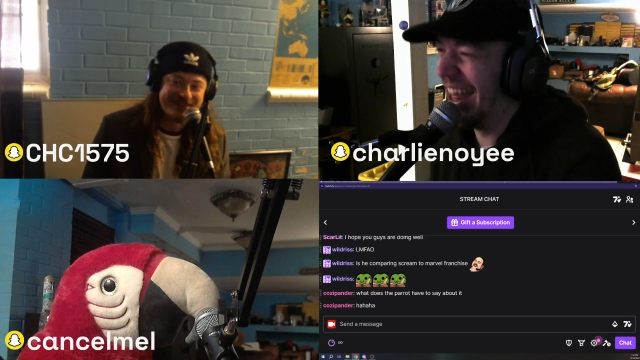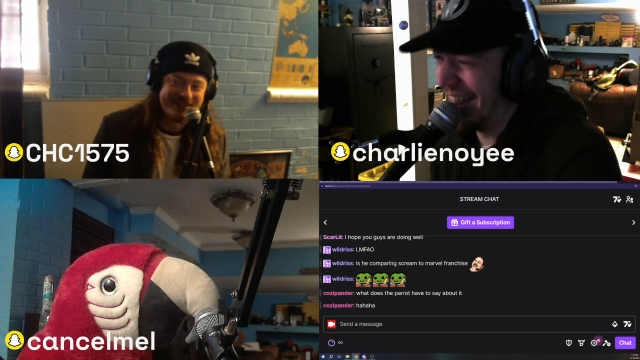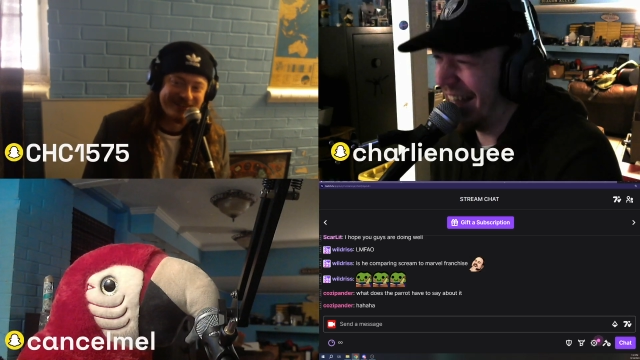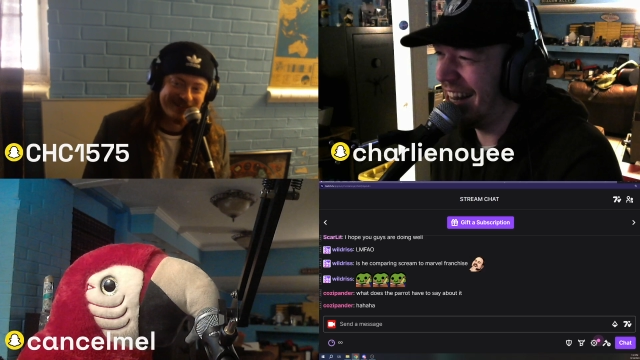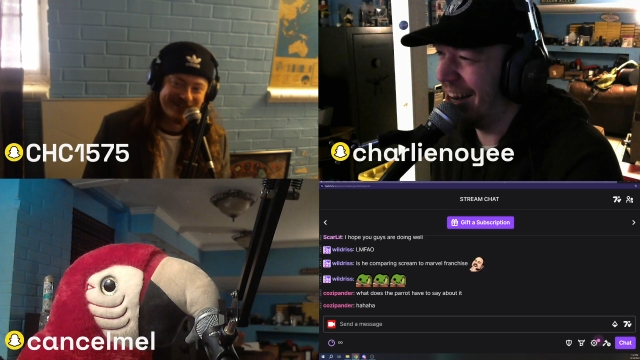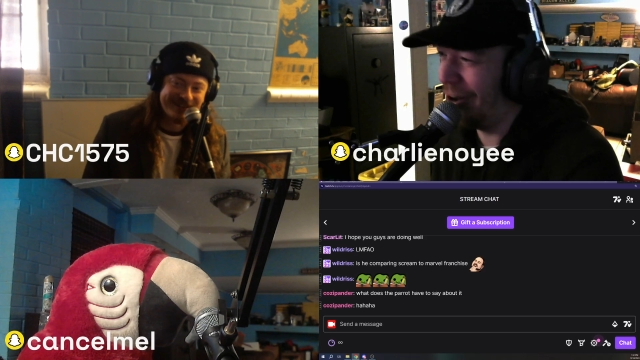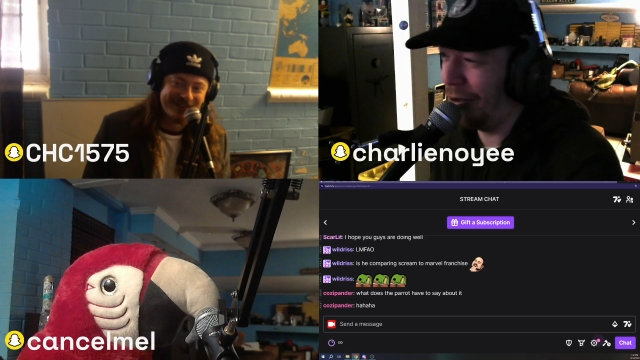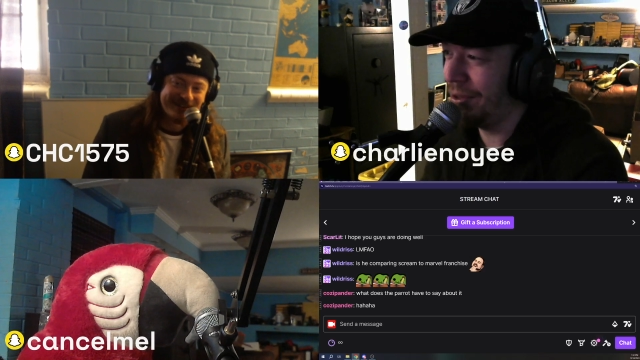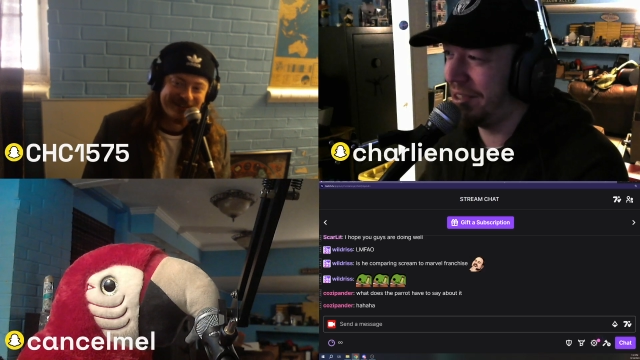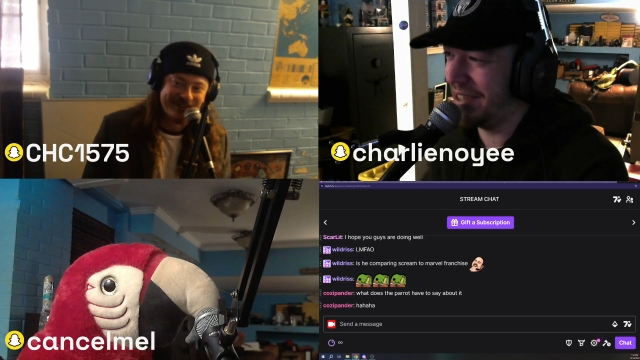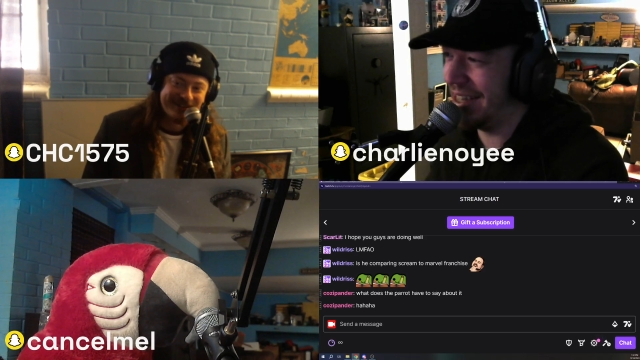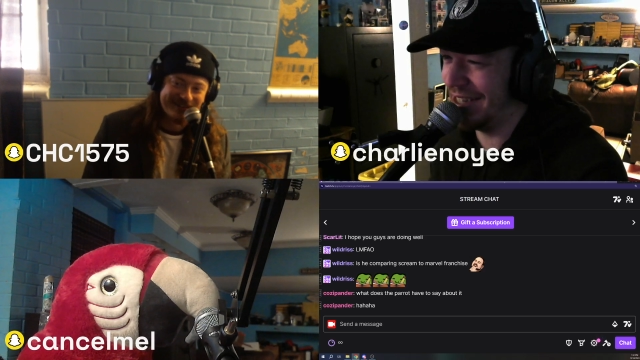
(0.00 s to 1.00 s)
Speaker 1: they did a whole
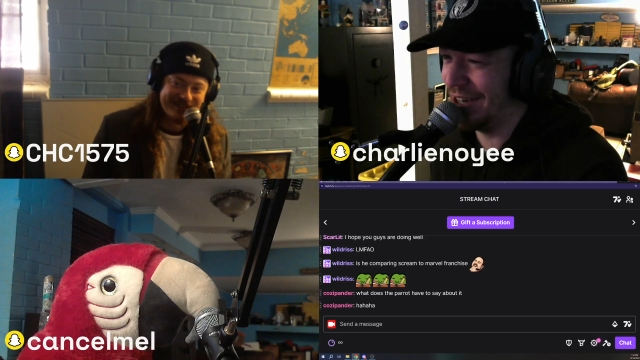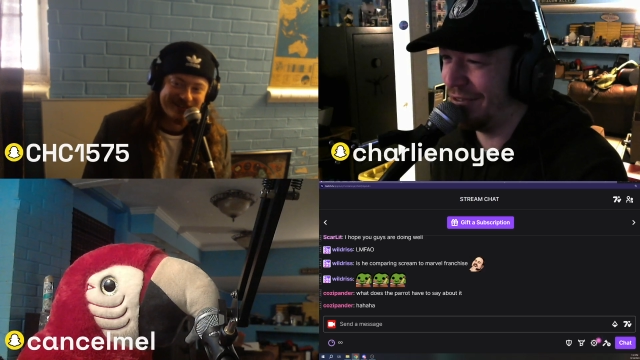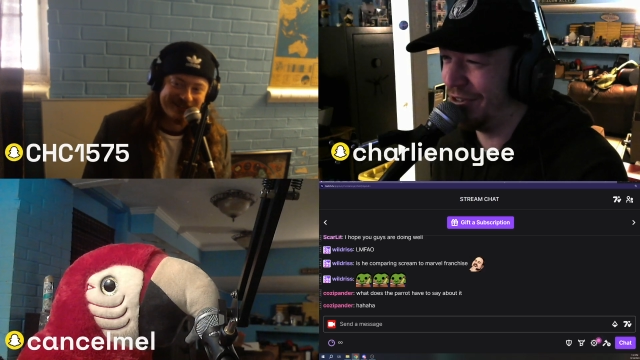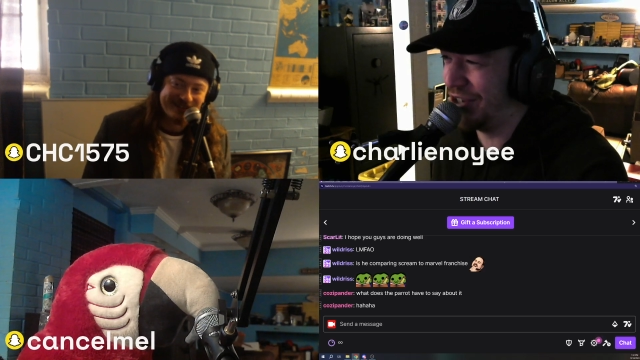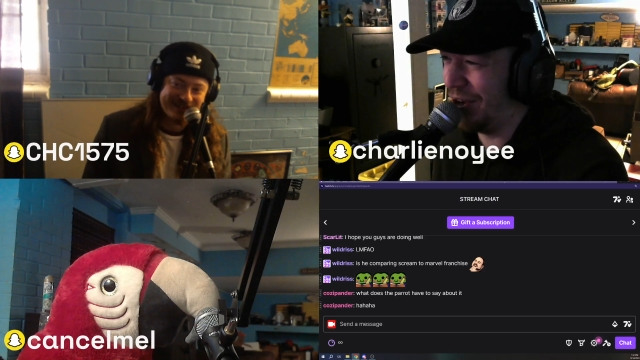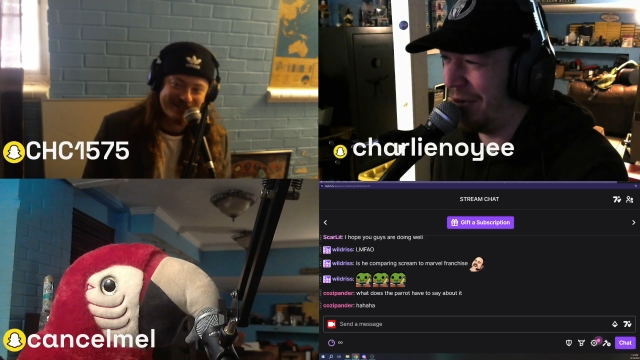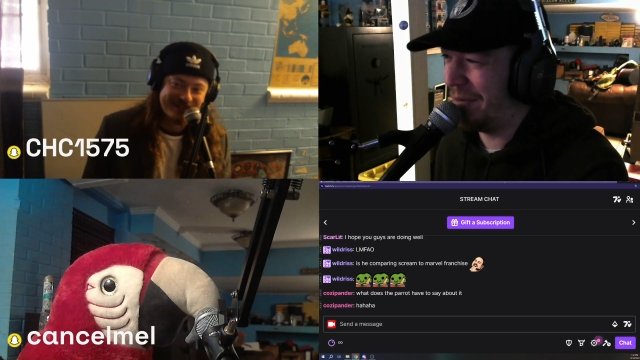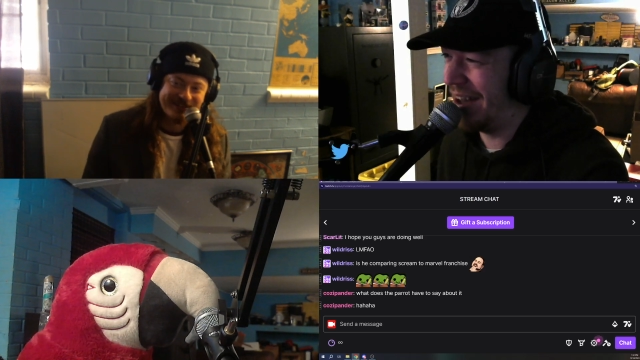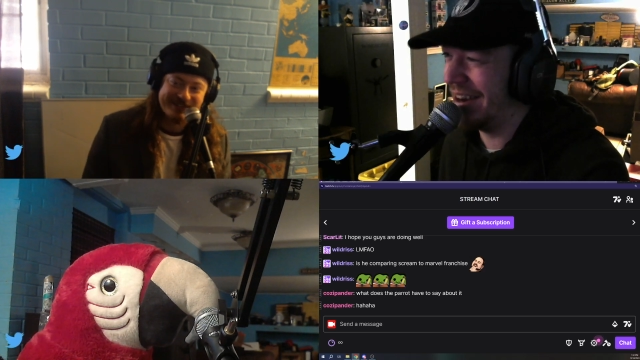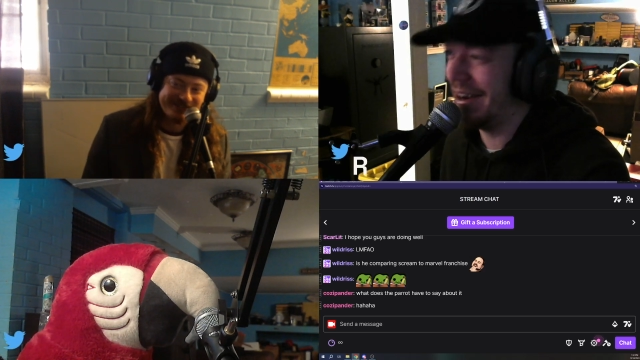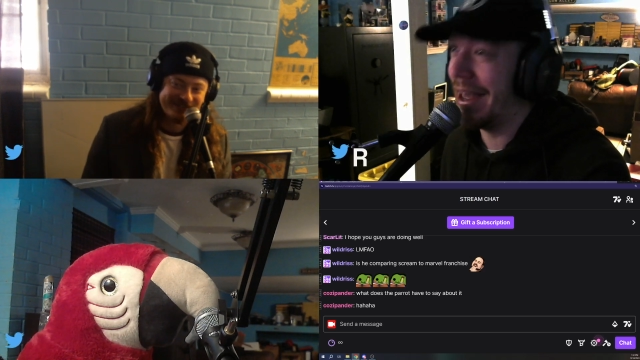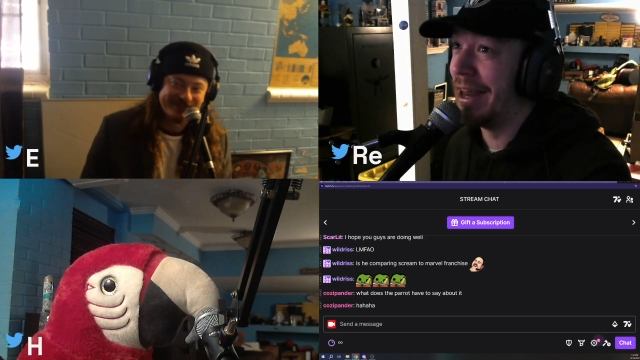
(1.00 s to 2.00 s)
season of a show about
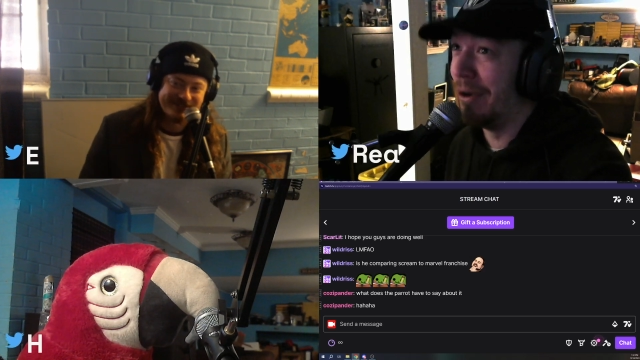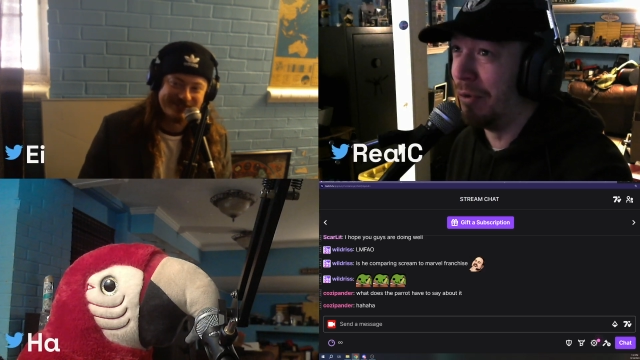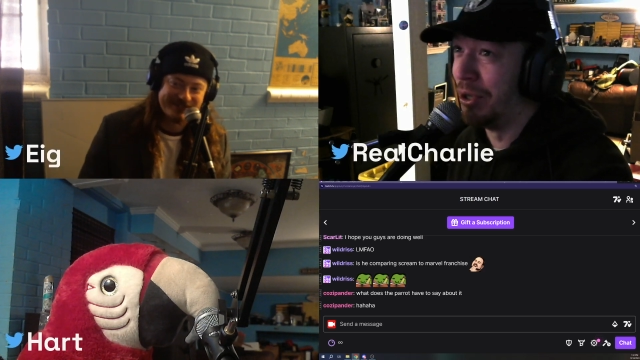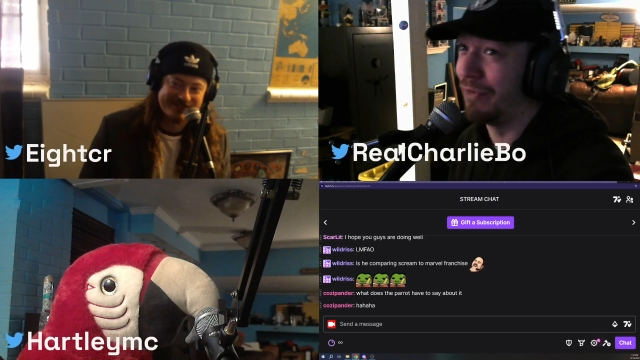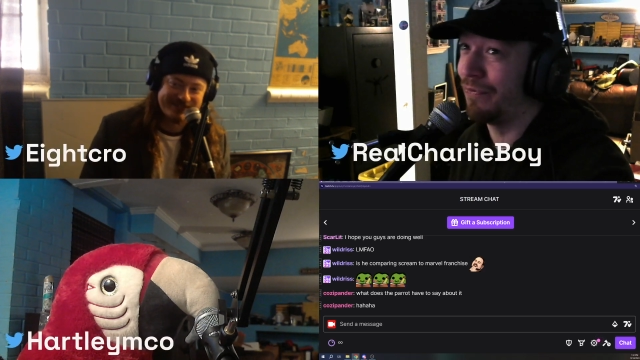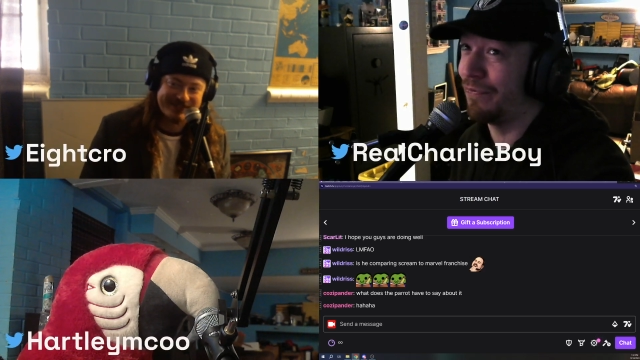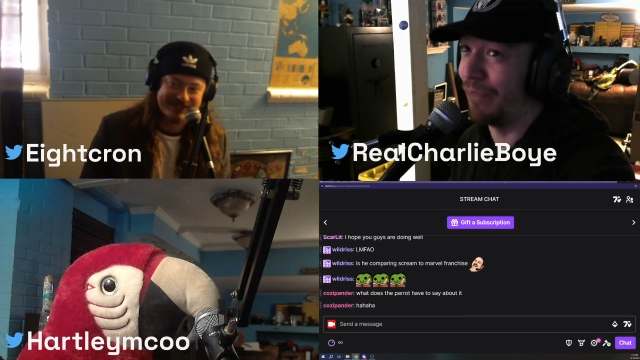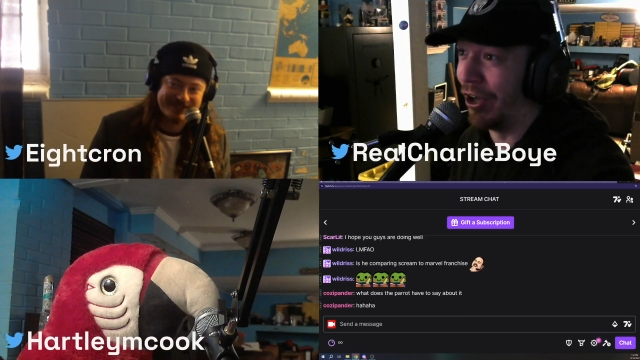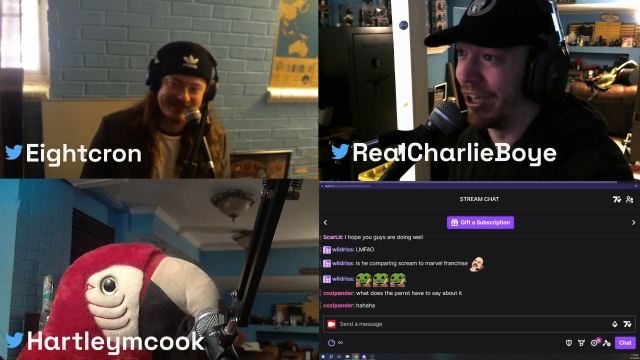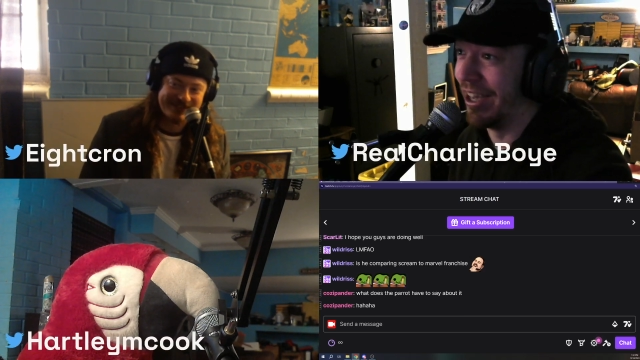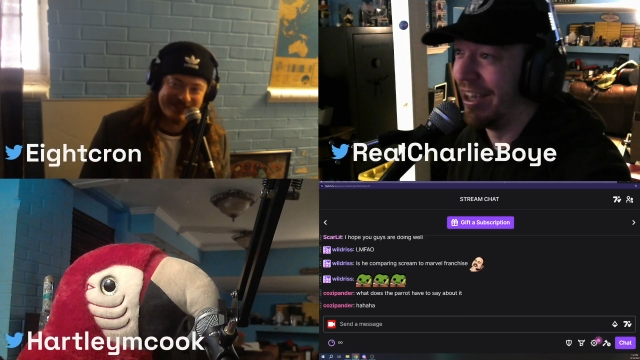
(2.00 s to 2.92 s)
it, and it was fucking